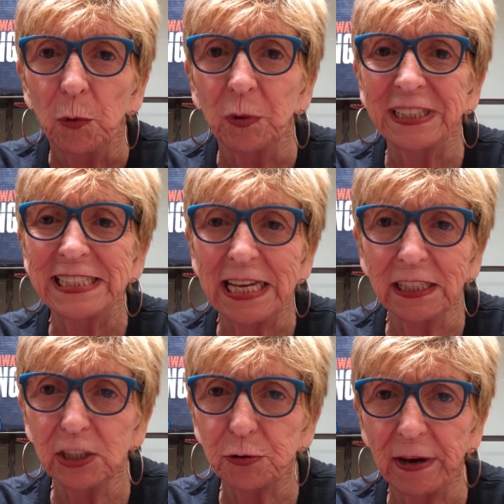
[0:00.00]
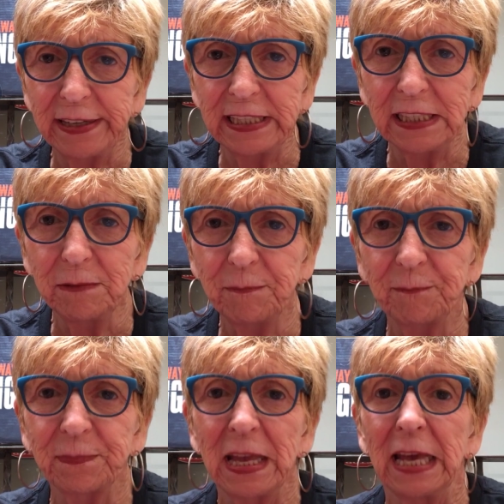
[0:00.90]
with daily training,
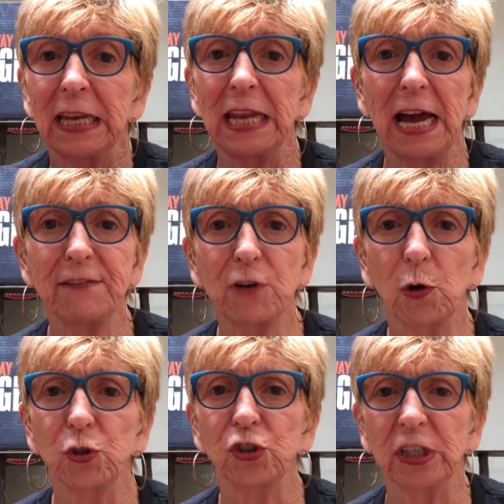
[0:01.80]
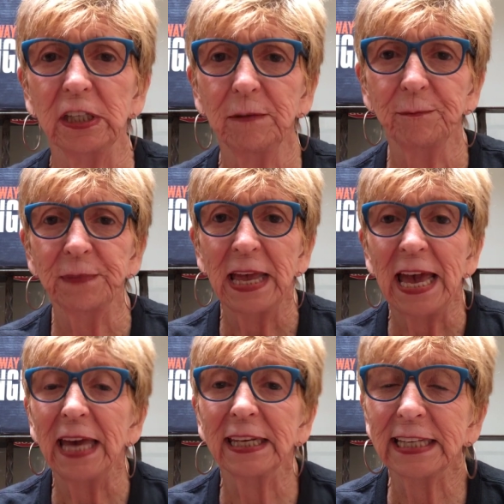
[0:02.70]
live coaching,
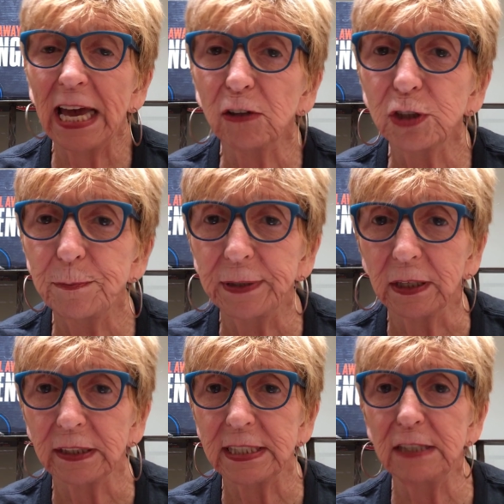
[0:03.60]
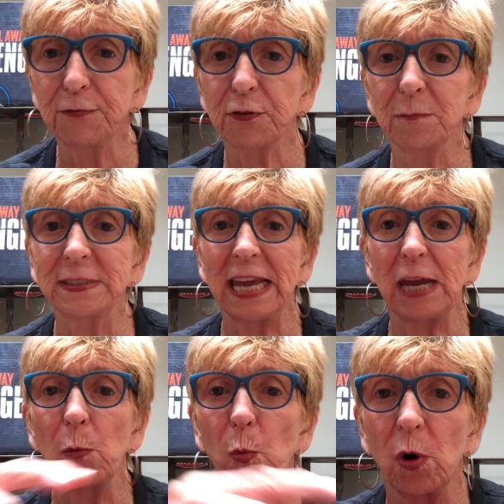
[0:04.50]
and accountability from
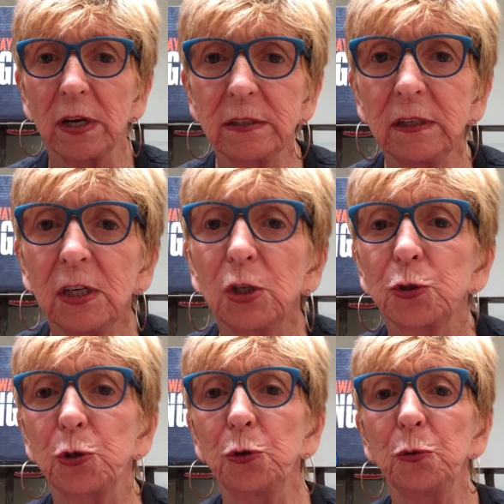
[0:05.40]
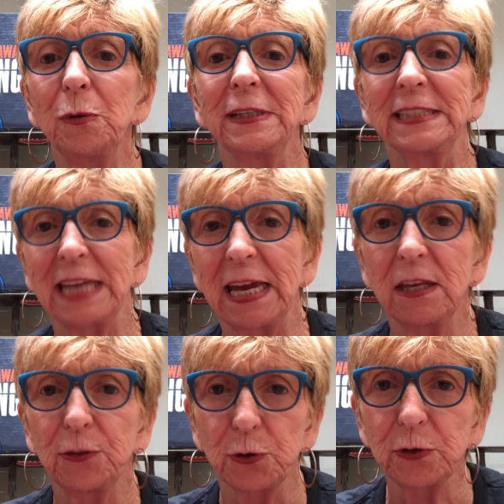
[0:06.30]
day 1 to
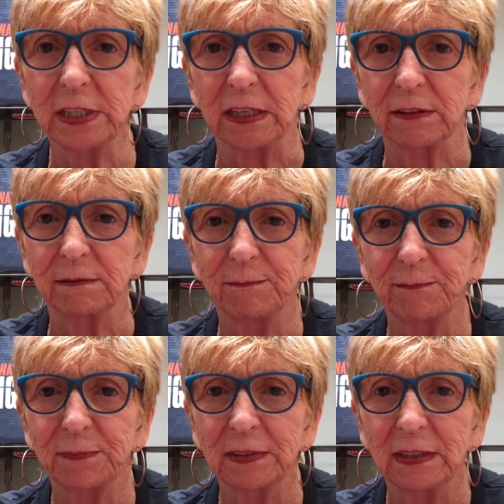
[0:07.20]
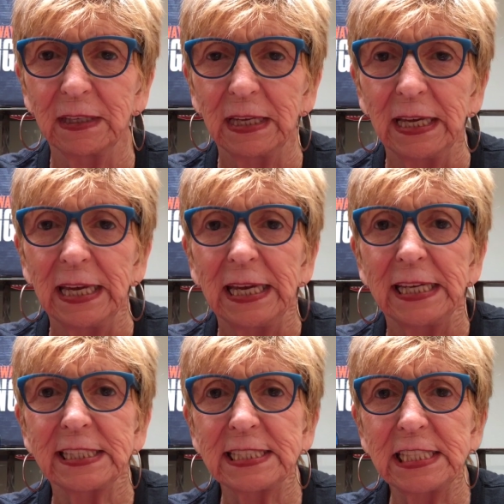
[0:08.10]
day 30th.
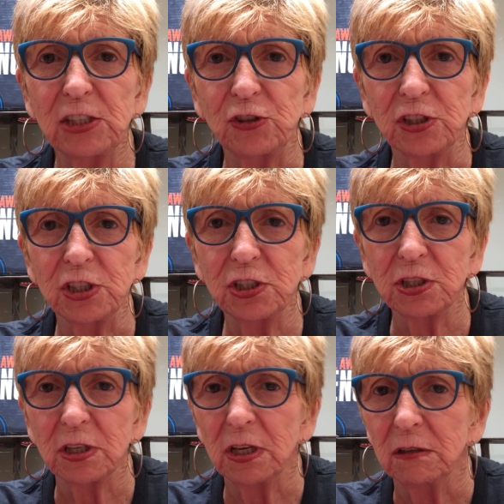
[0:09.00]
It teaches